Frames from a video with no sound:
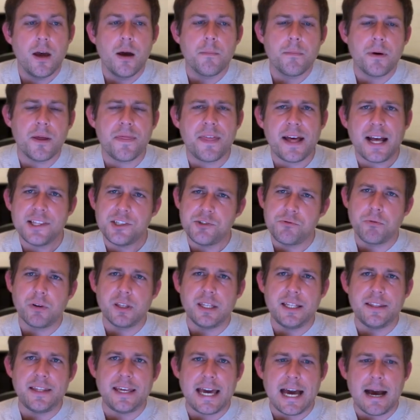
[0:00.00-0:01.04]
But that's
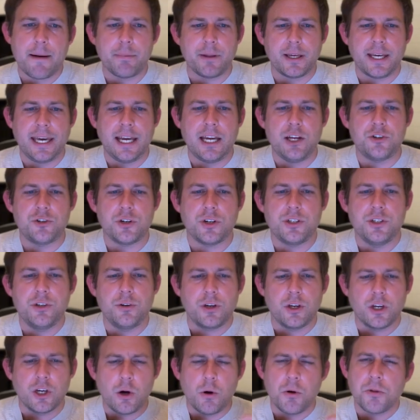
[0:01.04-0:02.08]
really the application. You
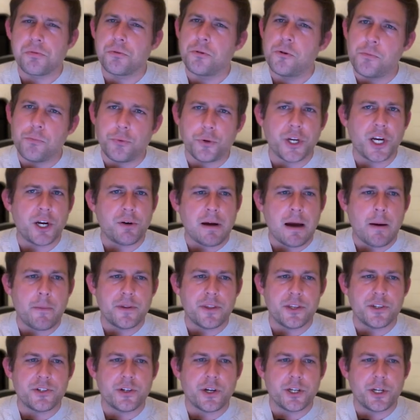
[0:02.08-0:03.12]
can go through and play around with
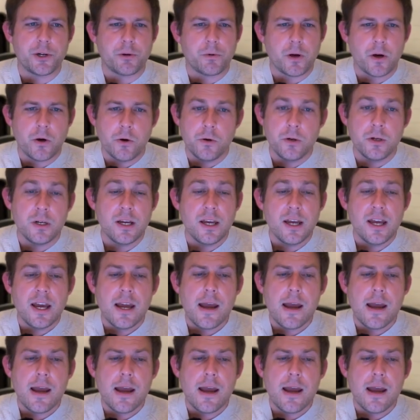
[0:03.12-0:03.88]
this on your own,